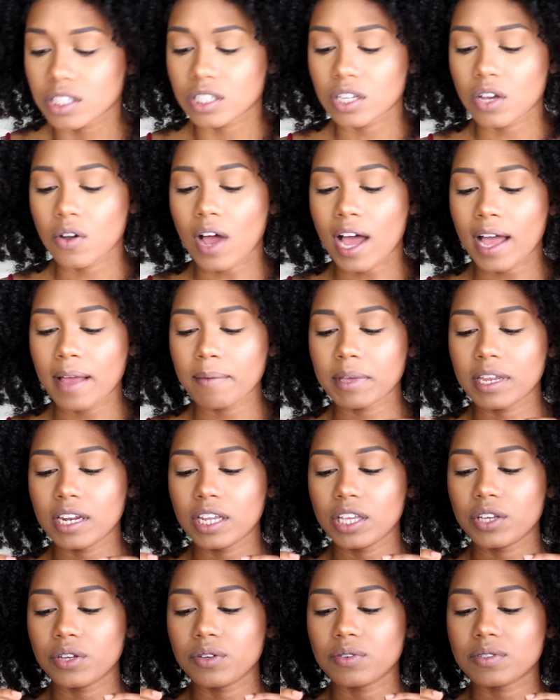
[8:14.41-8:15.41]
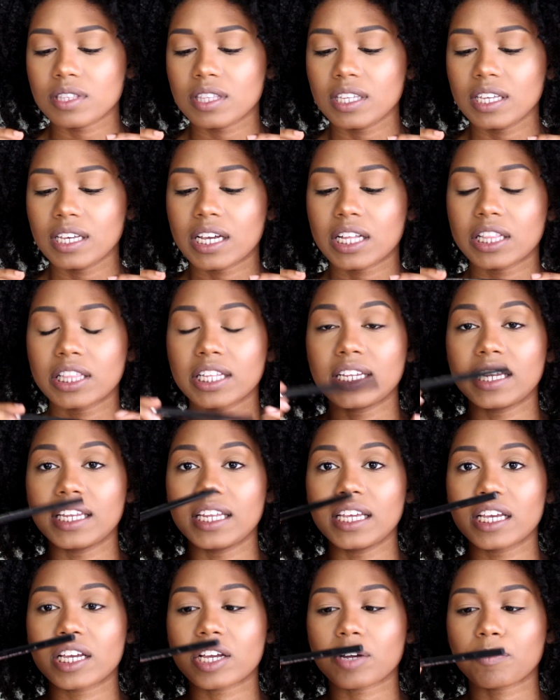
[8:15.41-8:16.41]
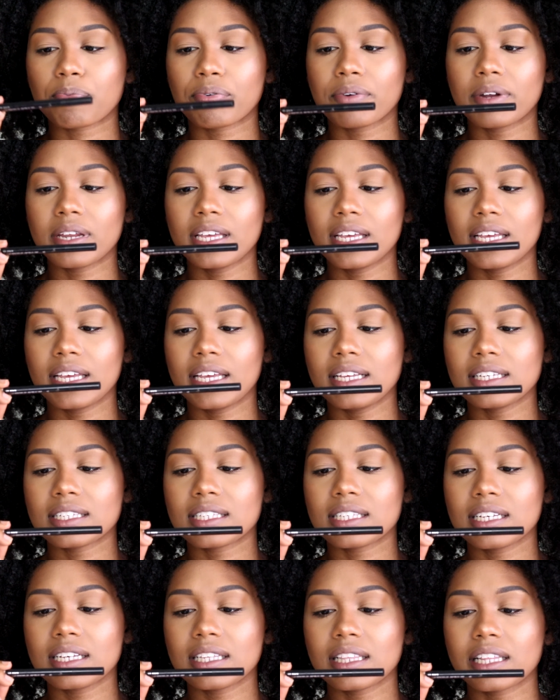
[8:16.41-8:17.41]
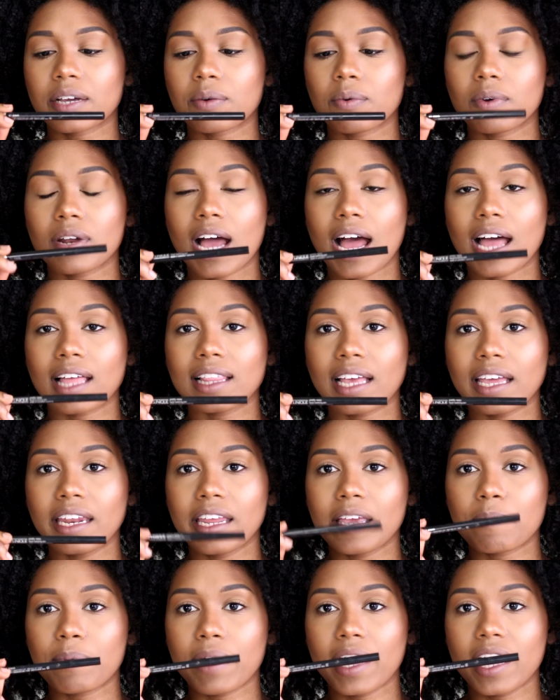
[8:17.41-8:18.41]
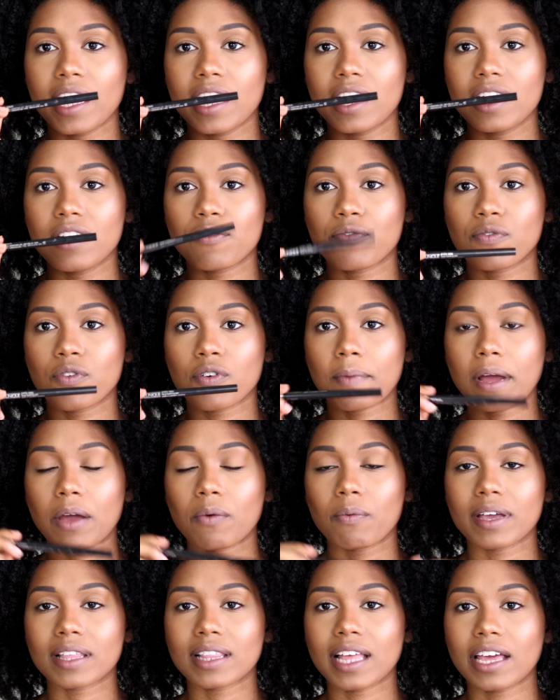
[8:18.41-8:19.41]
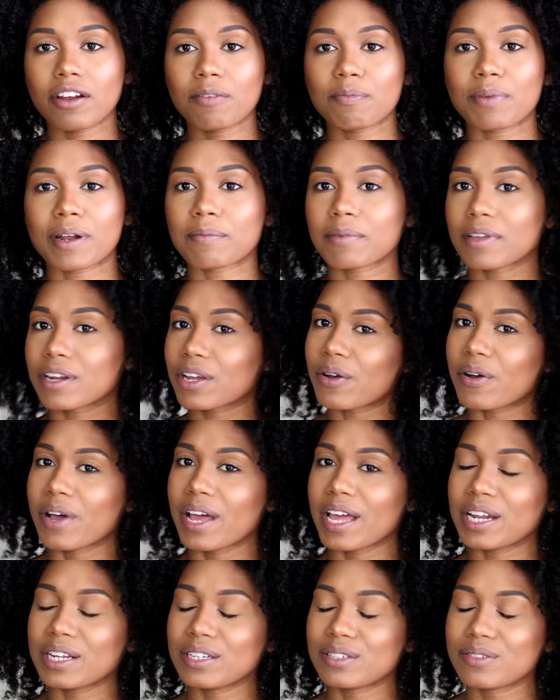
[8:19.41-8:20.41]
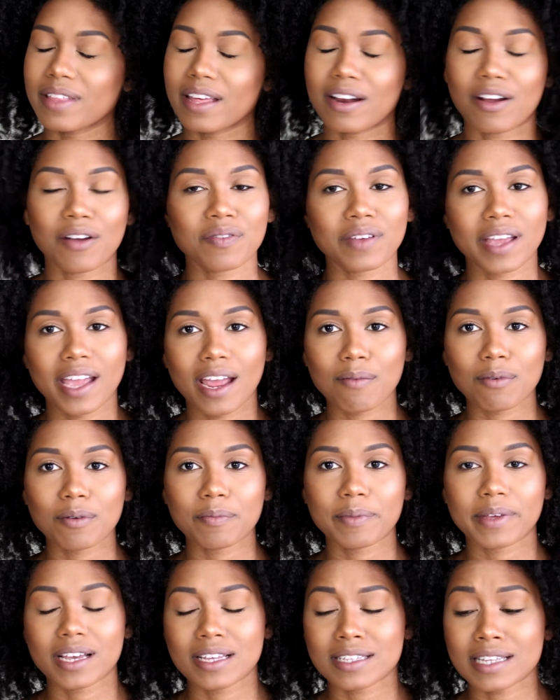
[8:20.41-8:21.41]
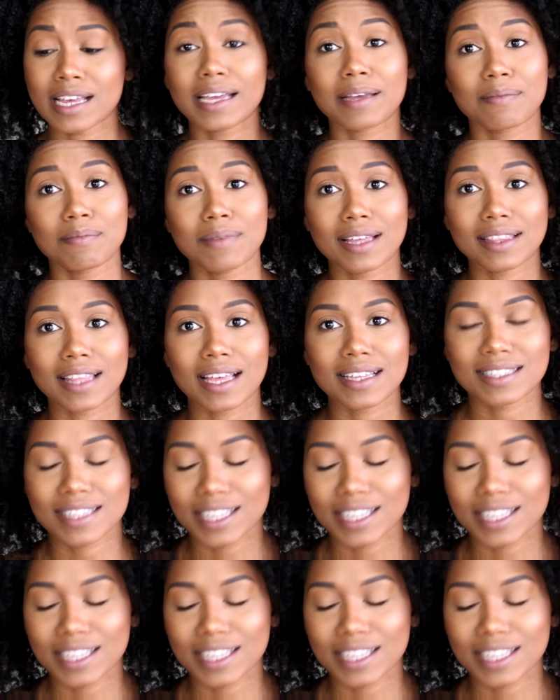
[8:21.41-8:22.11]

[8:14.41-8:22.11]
So I'm gonna use the Clinique Pretty Easy Liquid Eyelining Pen for my wing liner, but I'm gonna go ahead and do that off camera because I am not that